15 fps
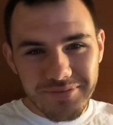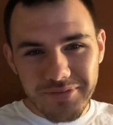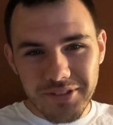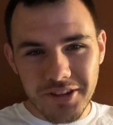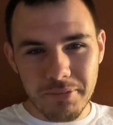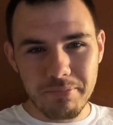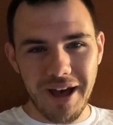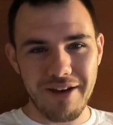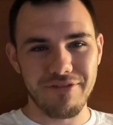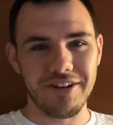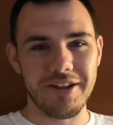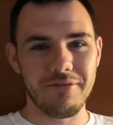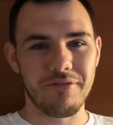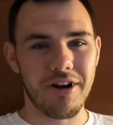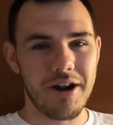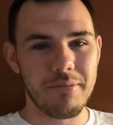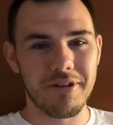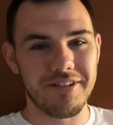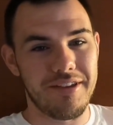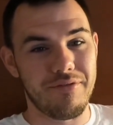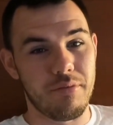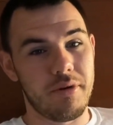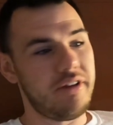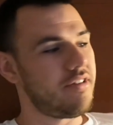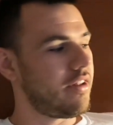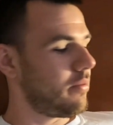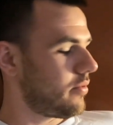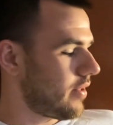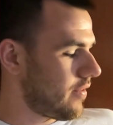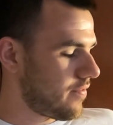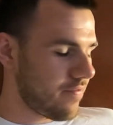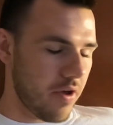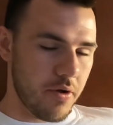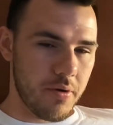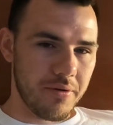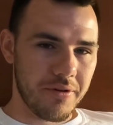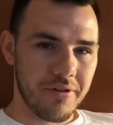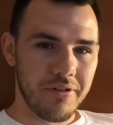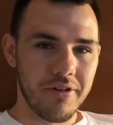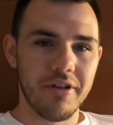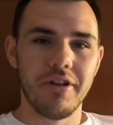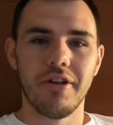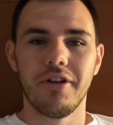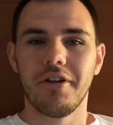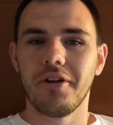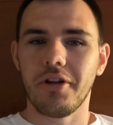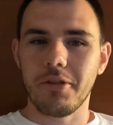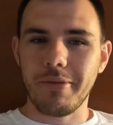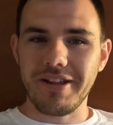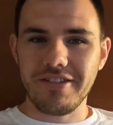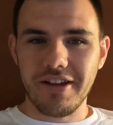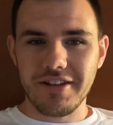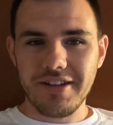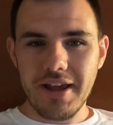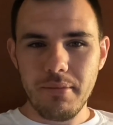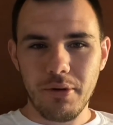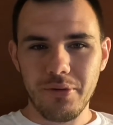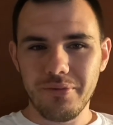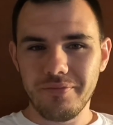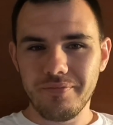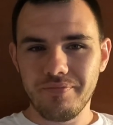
it's baffling, right? Because everybody sleeps with a phone on the bedside table.